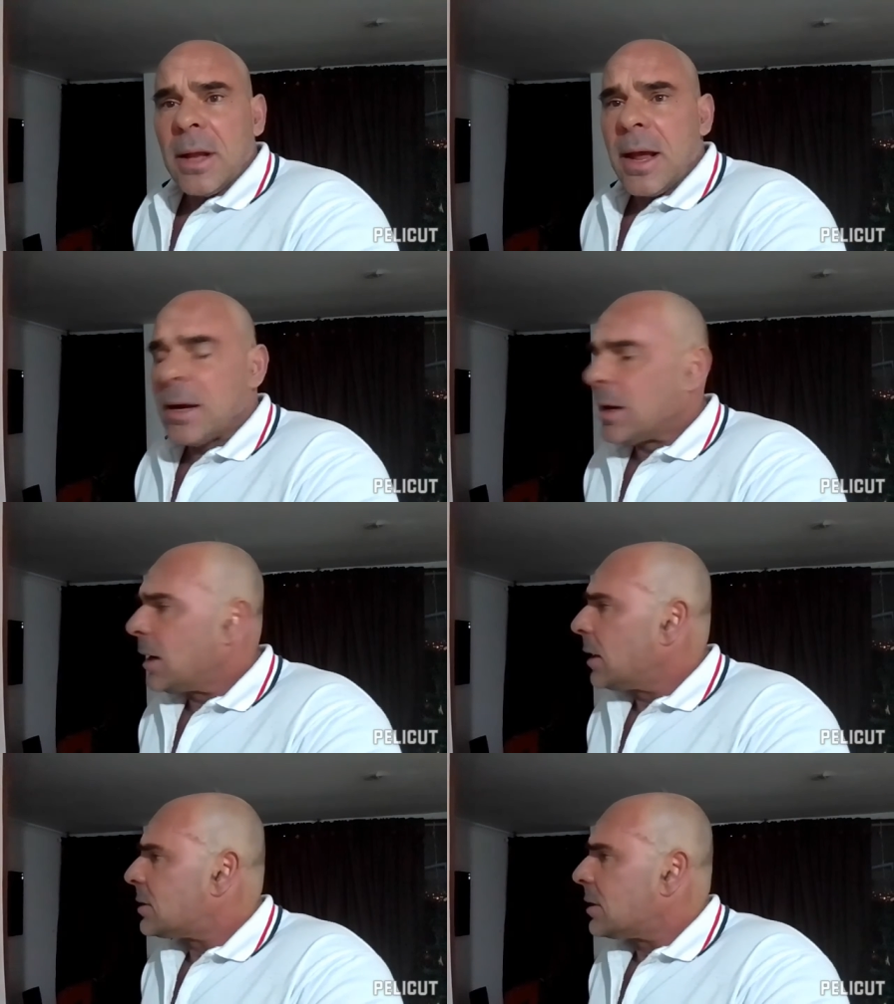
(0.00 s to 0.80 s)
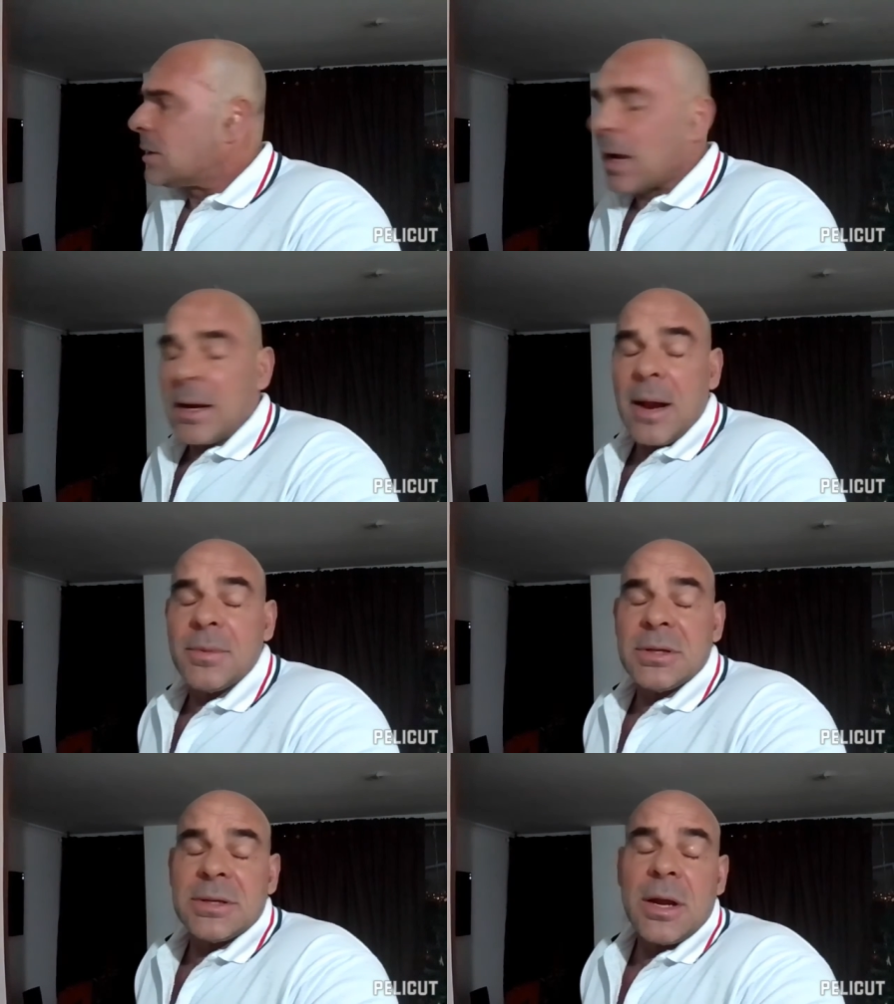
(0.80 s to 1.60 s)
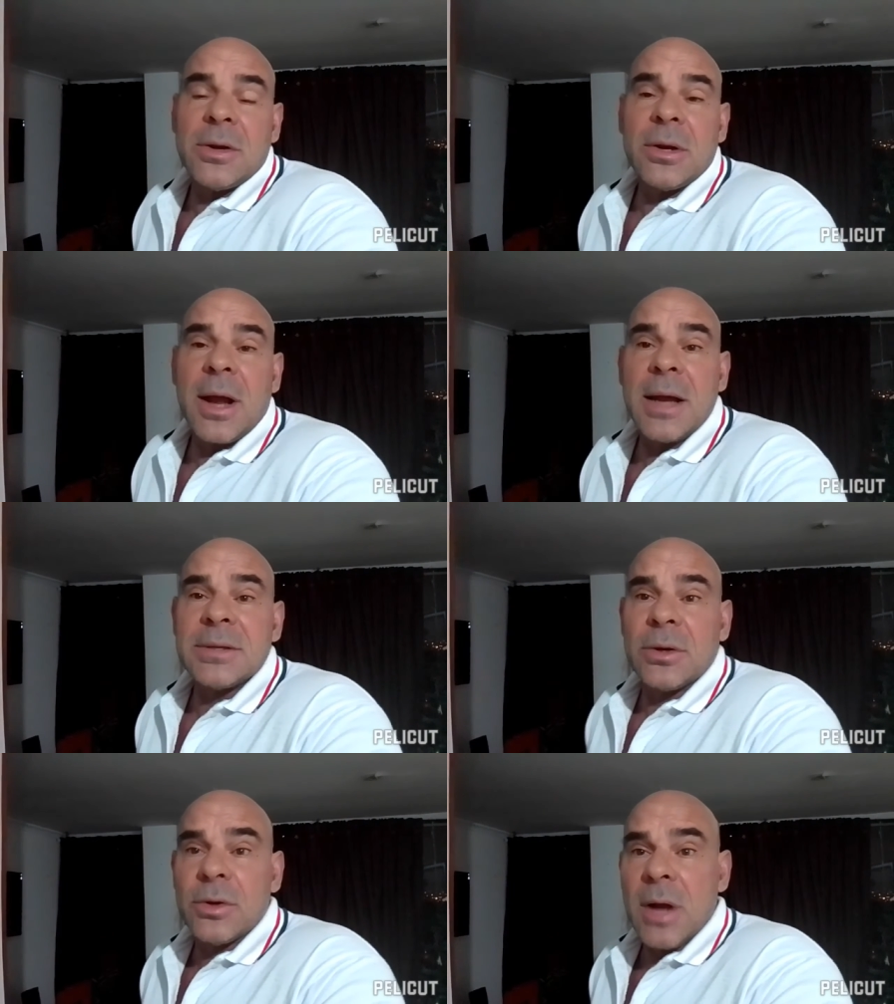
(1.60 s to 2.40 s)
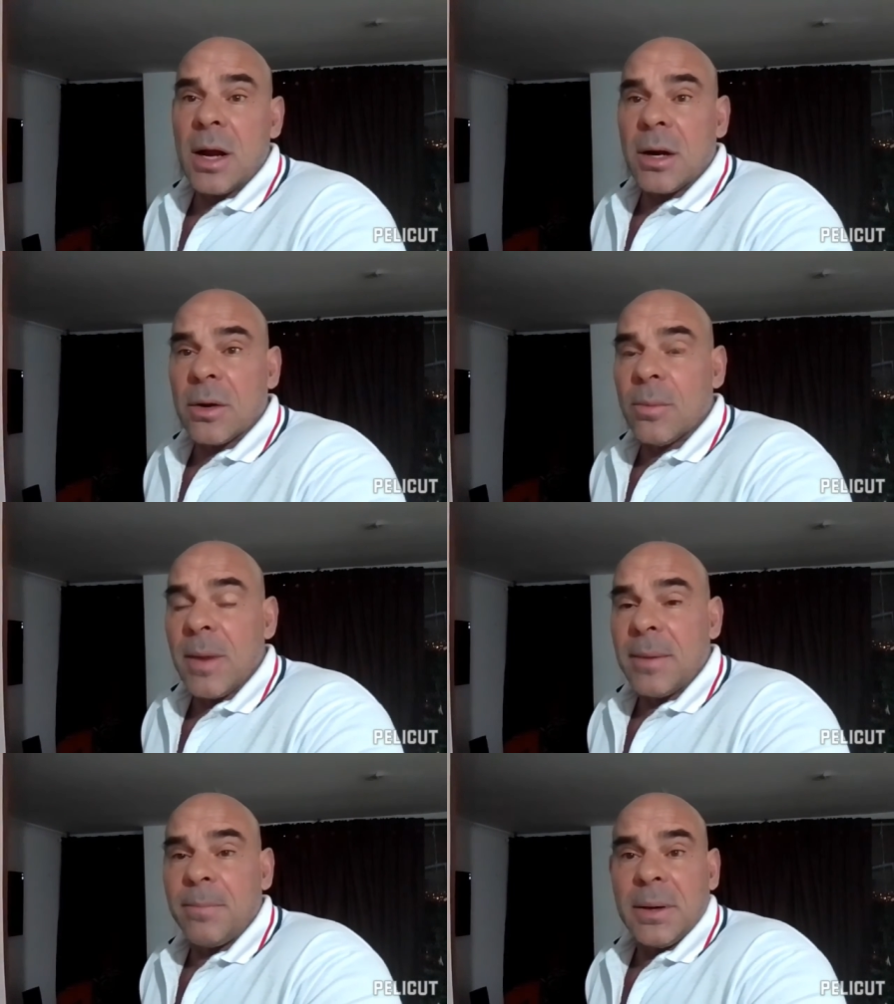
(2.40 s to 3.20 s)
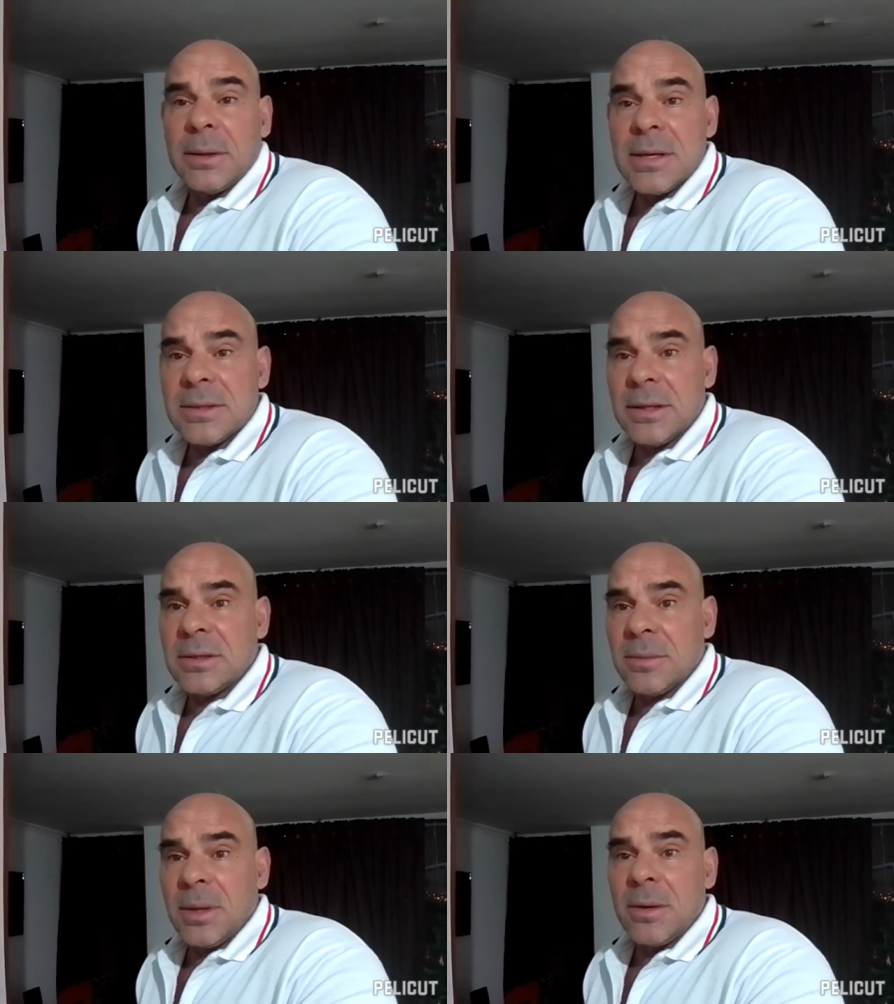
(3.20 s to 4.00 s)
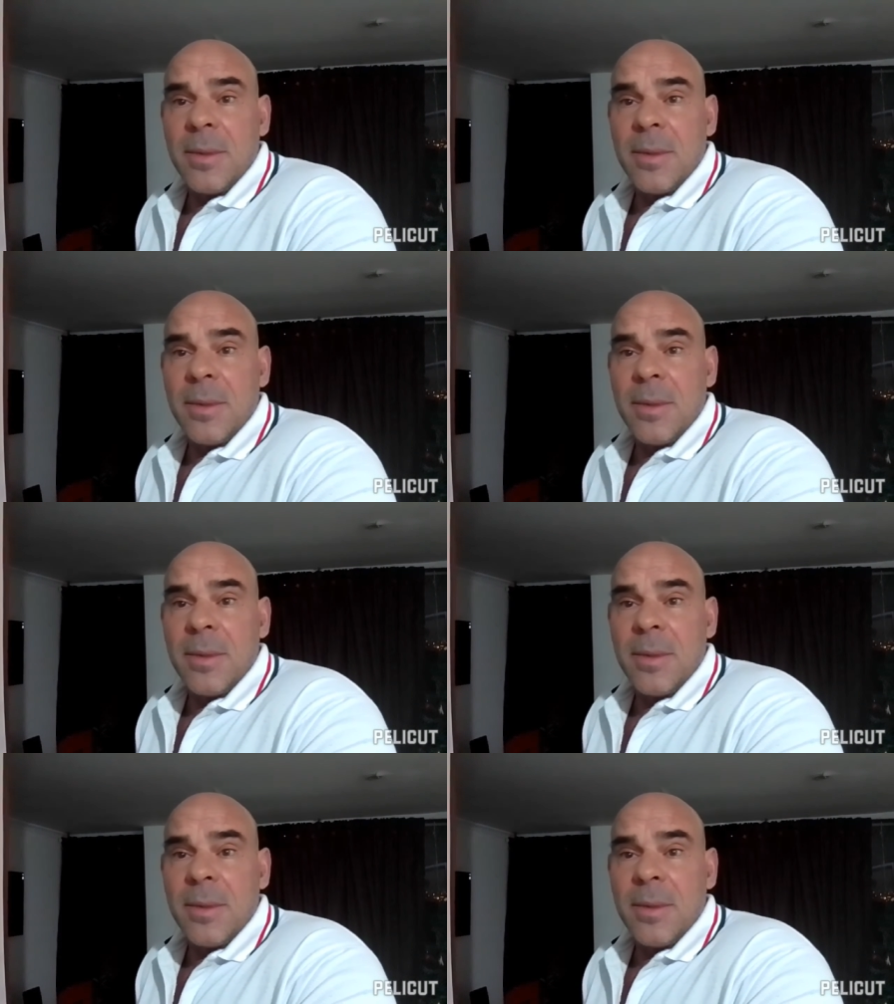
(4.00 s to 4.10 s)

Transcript: And I'm just telling you guys that are younger, who might be listening to me,